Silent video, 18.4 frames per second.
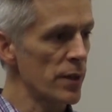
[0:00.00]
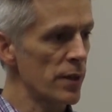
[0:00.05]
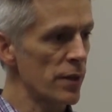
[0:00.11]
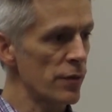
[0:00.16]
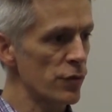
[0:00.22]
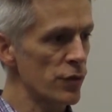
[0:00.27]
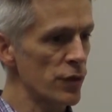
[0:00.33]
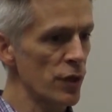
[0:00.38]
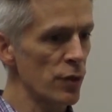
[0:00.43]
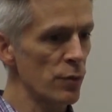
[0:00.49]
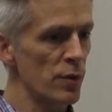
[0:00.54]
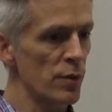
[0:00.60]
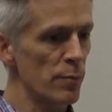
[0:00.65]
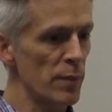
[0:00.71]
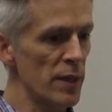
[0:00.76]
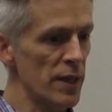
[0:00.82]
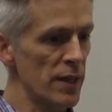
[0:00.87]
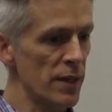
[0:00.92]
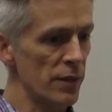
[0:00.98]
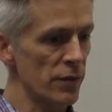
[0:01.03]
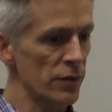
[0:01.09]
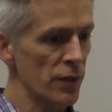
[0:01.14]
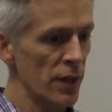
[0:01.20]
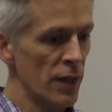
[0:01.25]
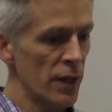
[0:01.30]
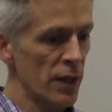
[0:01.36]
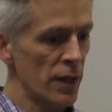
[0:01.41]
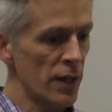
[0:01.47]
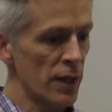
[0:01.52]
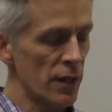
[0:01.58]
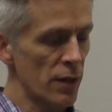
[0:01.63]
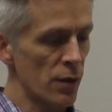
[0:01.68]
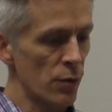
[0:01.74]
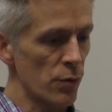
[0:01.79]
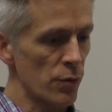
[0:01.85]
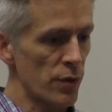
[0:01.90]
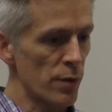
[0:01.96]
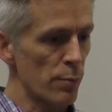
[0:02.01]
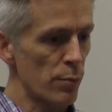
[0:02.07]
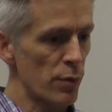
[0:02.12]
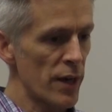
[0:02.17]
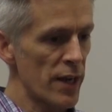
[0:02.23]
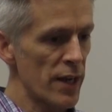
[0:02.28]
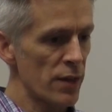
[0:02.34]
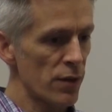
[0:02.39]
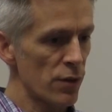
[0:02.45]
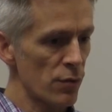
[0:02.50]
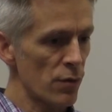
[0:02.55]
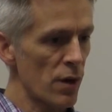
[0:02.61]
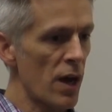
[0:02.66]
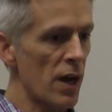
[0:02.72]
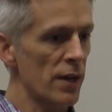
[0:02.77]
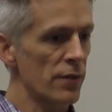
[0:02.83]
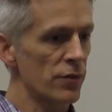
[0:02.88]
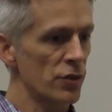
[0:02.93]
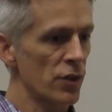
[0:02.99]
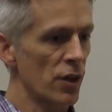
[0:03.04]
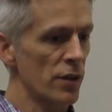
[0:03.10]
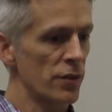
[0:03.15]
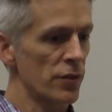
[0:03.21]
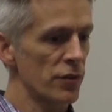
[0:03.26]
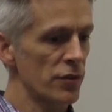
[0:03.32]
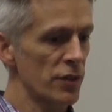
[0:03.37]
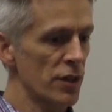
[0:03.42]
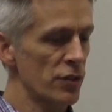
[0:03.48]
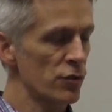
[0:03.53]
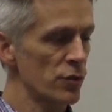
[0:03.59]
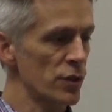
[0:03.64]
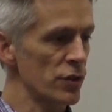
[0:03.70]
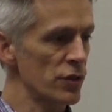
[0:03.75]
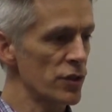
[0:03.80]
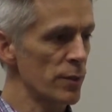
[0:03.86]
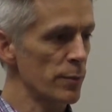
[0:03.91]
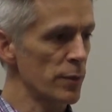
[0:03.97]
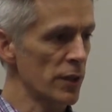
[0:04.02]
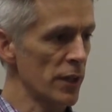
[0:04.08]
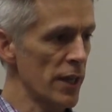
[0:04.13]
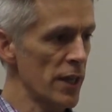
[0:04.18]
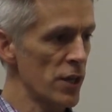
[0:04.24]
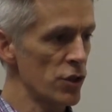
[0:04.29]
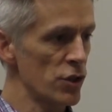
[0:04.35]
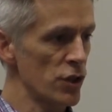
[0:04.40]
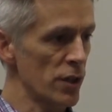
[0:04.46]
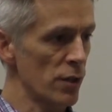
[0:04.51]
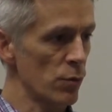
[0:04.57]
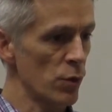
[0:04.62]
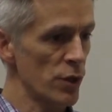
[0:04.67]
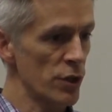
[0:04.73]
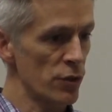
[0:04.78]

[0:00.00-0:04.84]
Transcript: I mean, as human beings, you know, the brain thrives on sensory stimulation.